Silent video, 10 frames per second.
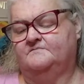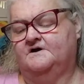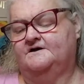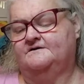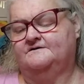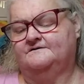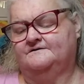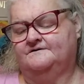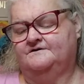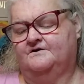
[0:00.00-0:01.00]
Like,
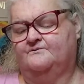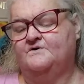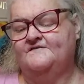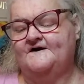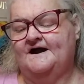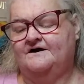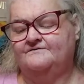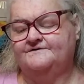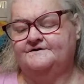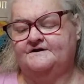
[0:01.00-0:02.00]
you know,
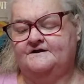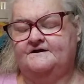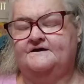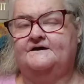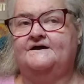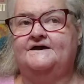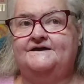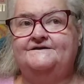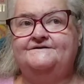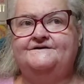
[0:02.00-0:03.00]
without
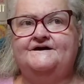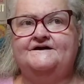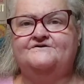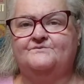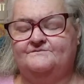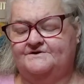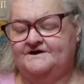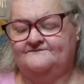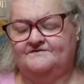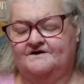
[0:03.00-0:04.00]
heat index, we've been
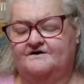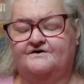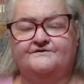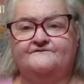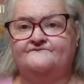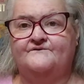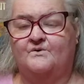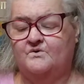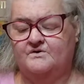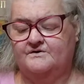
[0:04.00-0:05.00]
having like
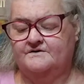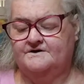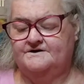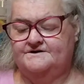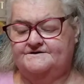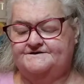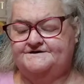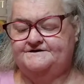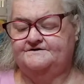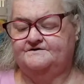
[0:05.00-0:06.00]
104
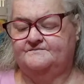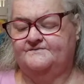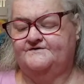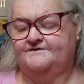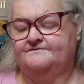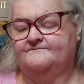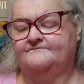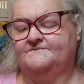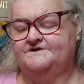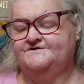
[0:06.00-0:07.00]
temps,
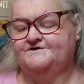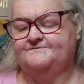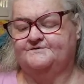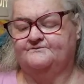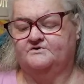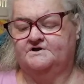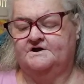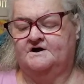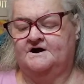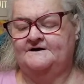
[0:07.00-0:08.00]
and it's just been really
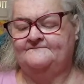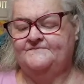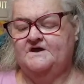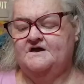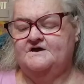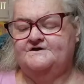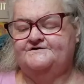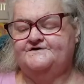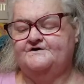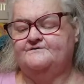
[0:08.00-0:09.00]
hot.
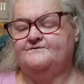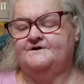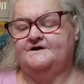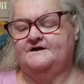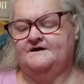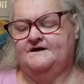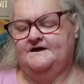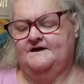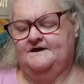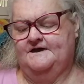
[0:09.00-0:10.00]
So
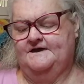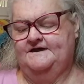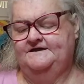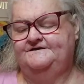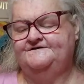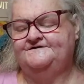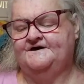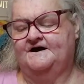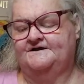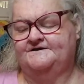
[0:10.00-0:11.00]
he
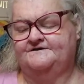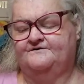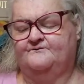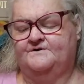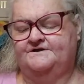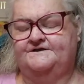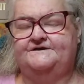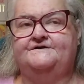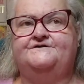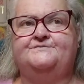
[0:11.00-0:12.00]
decided we
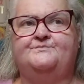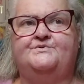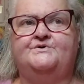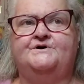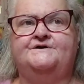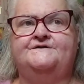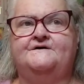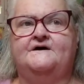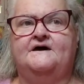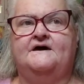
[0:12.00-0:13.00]
needed to put